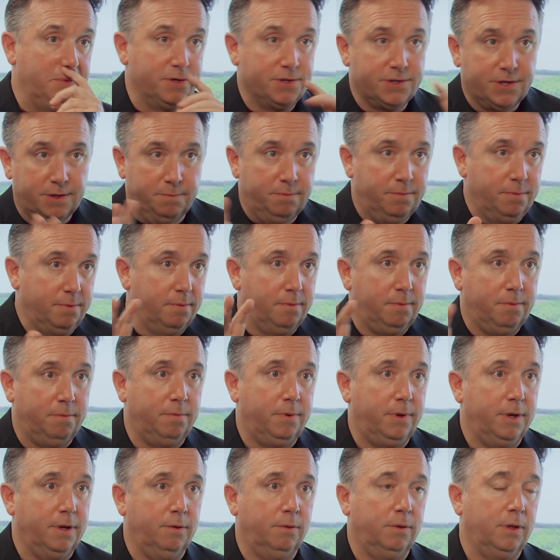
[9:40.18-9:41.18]
there's you
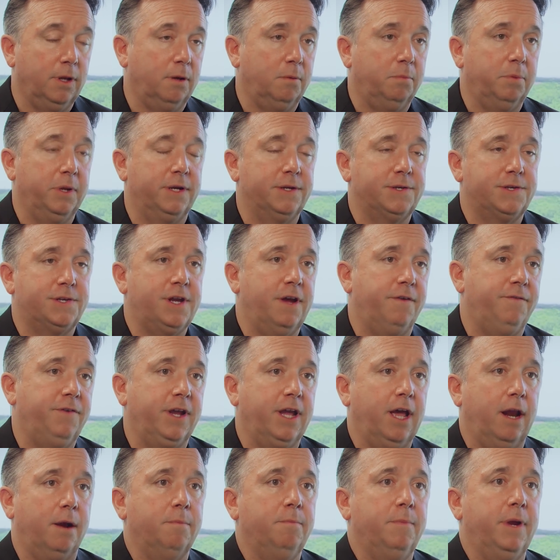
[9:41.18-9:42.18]
know, a little bit of stuff you
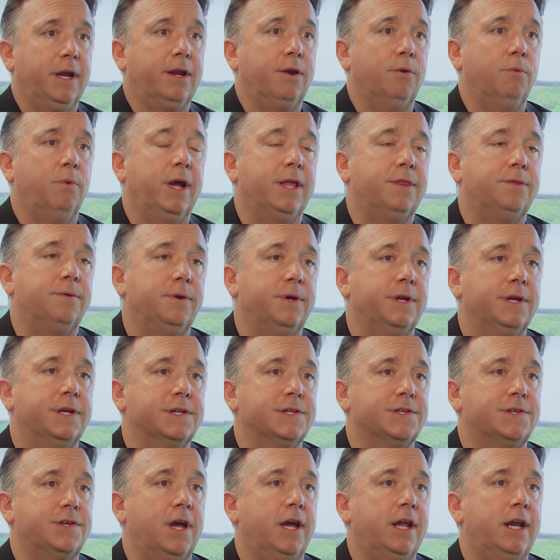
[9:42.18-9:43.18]
gotta make your way through. You can
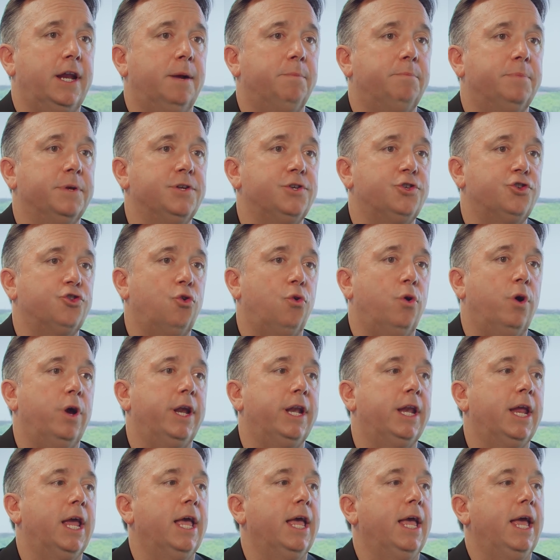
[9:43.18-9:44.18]
sign up and
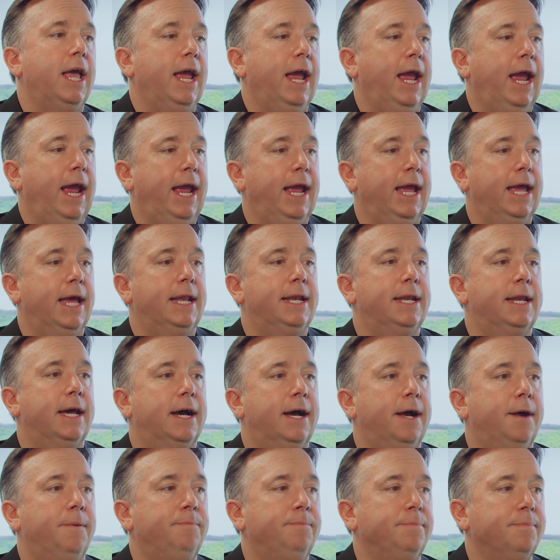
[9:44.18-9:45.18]
join. And
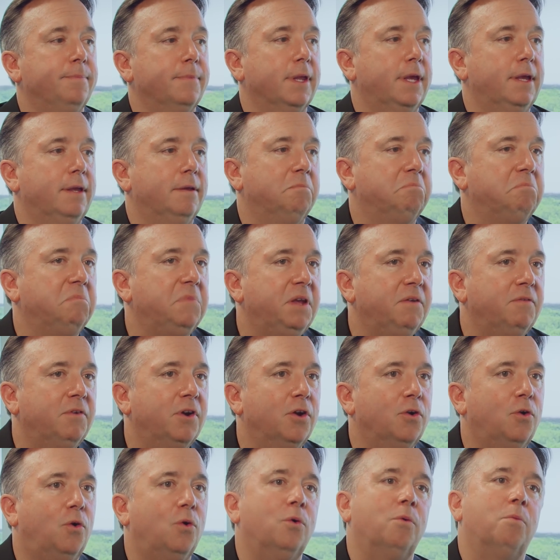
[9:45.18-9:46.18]
um, even
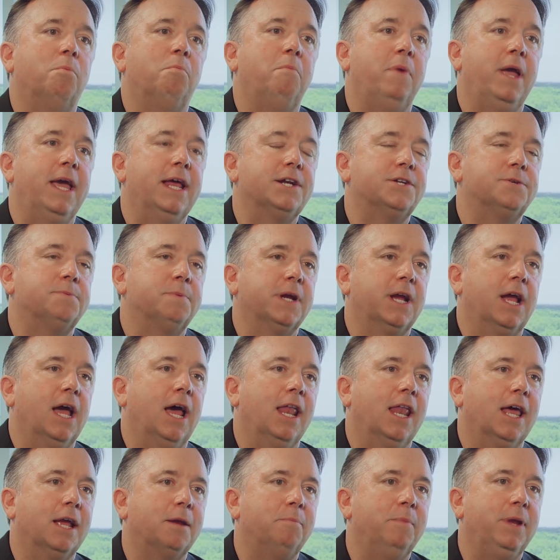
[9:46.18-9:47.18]
an old management guy
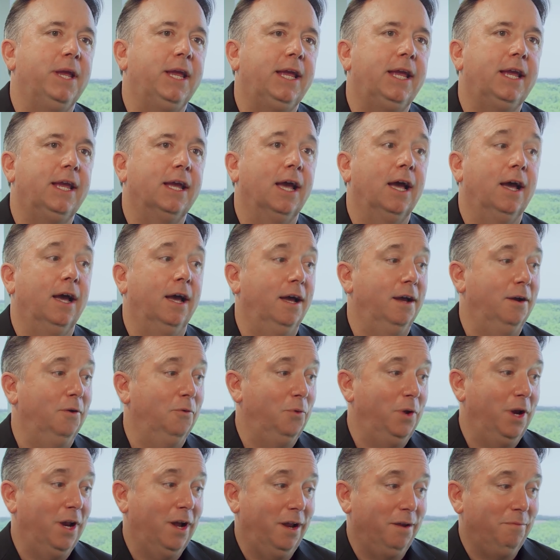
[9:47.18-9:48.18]
like me, uh,
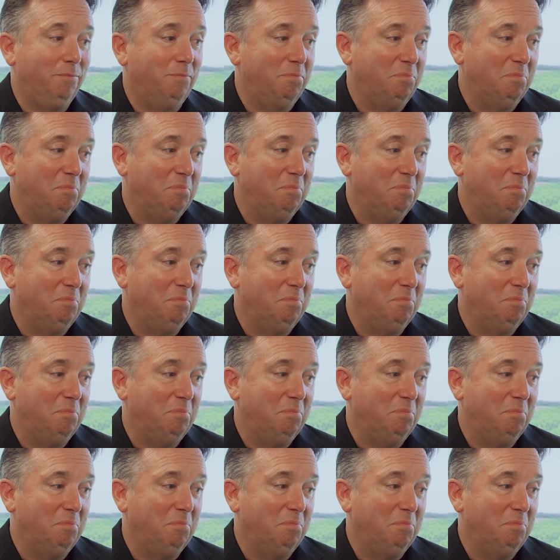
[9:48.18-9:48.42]
when I